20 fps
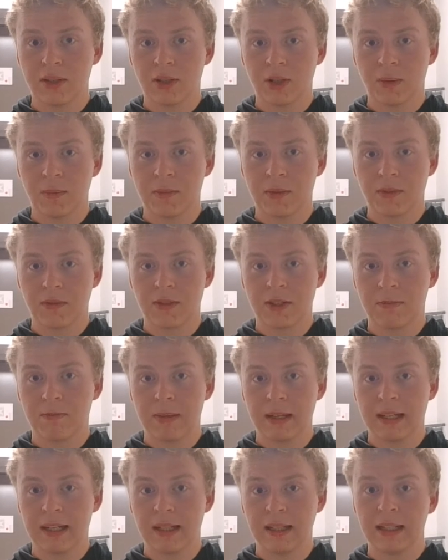in terms of
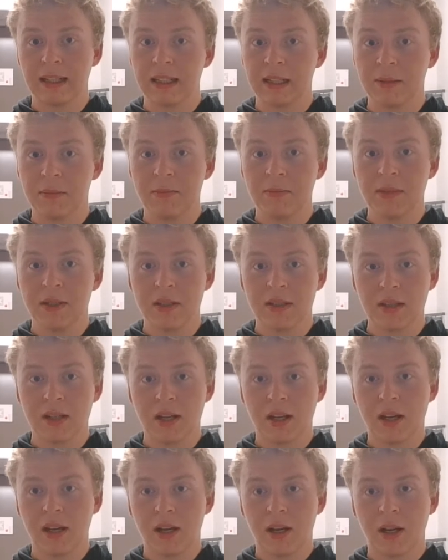spindly limbs,
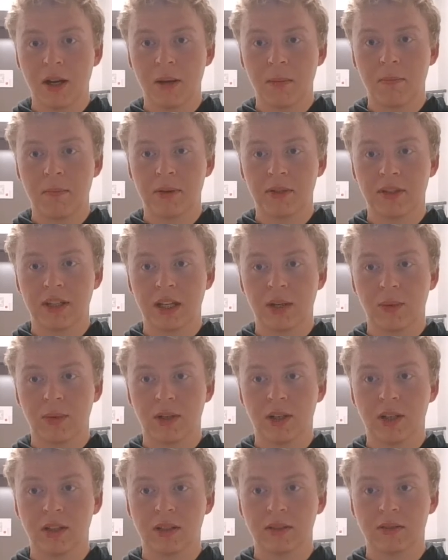but they
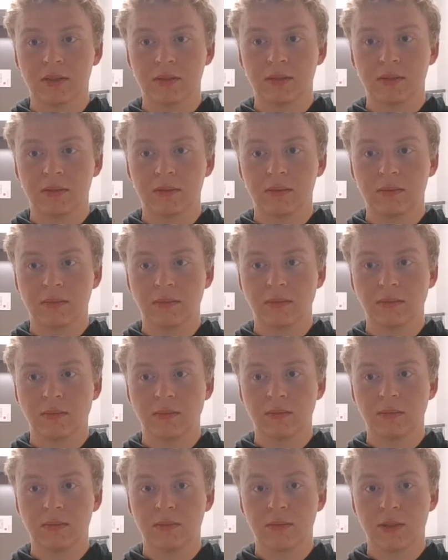were
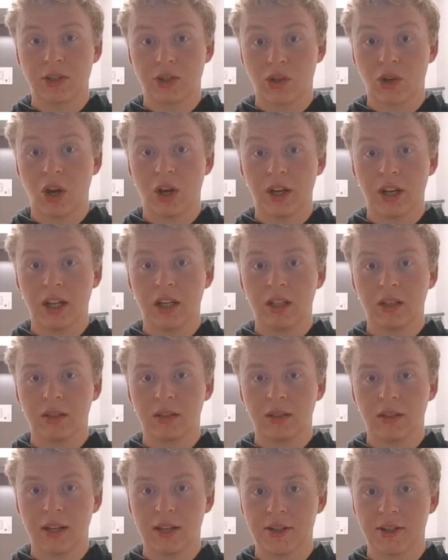scrawny
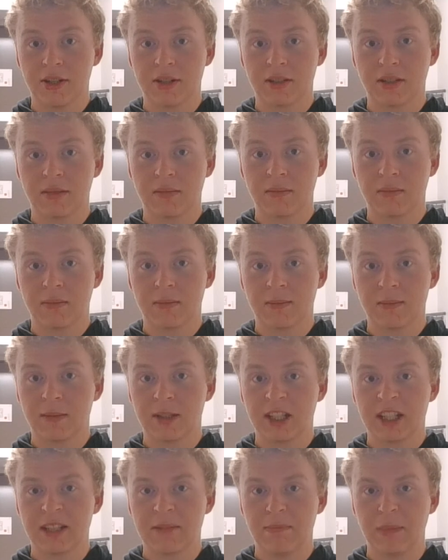and just
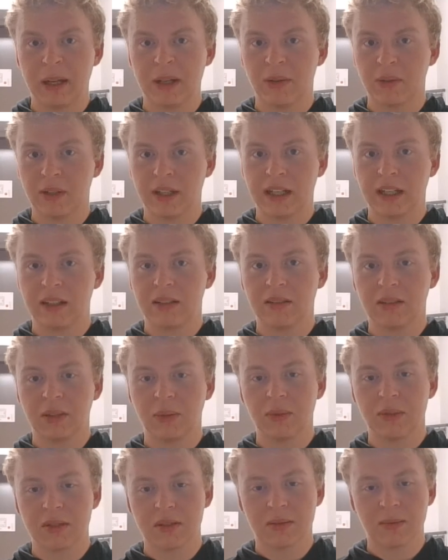spider-like, and
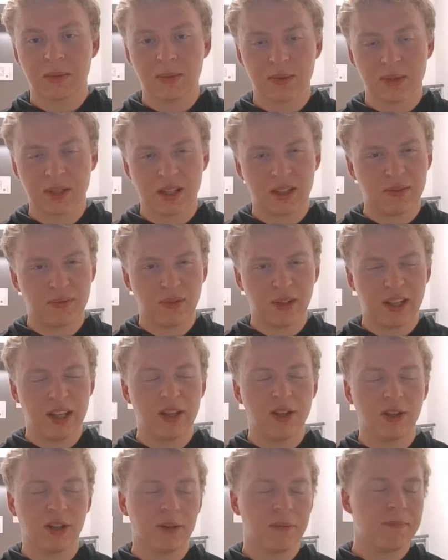it was kind of freaky
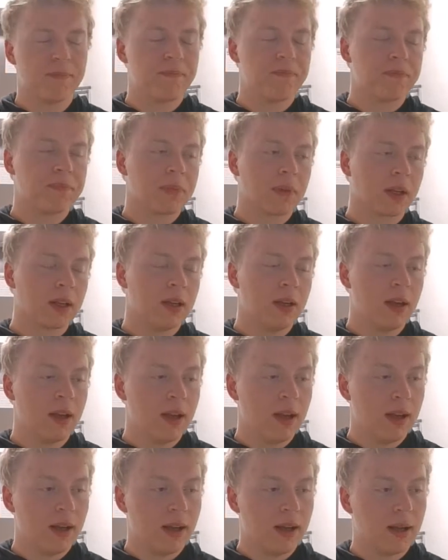looking.
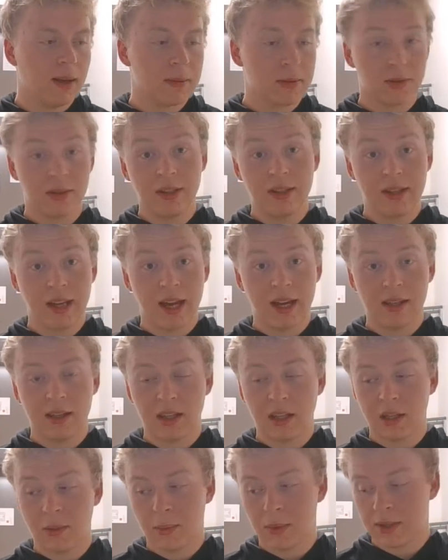So we did
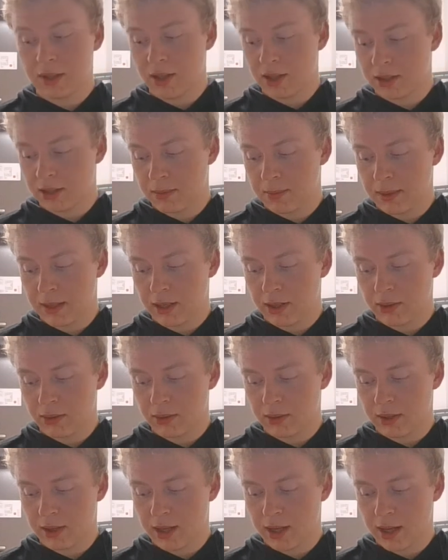that. Then we talked
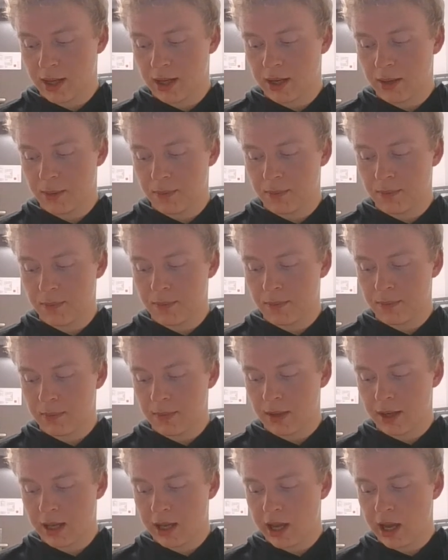about
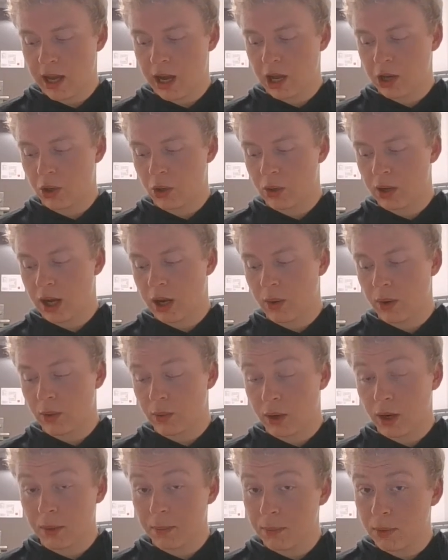Edogawa
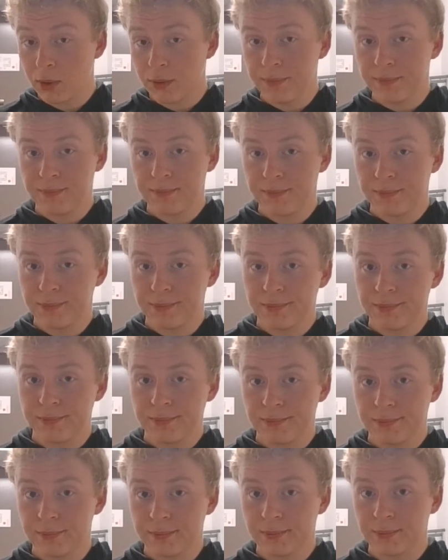Ranpo,
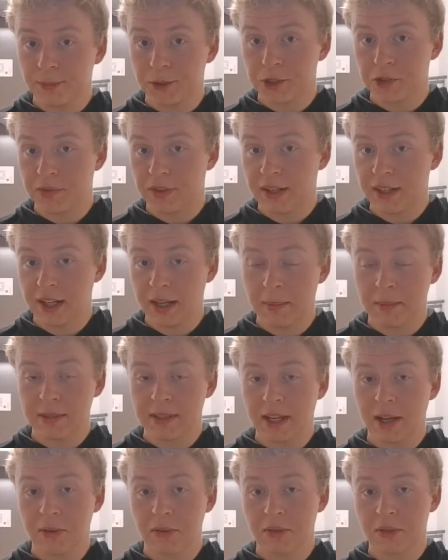which, if that name
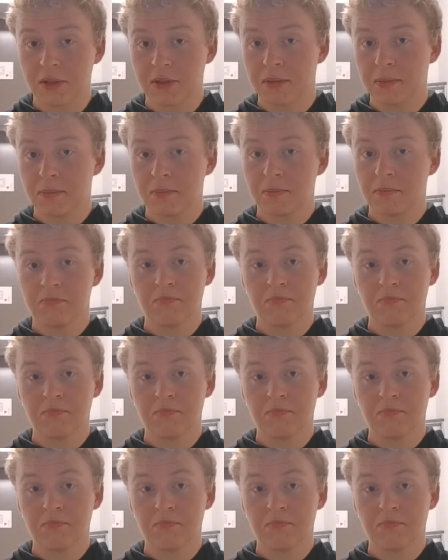sounds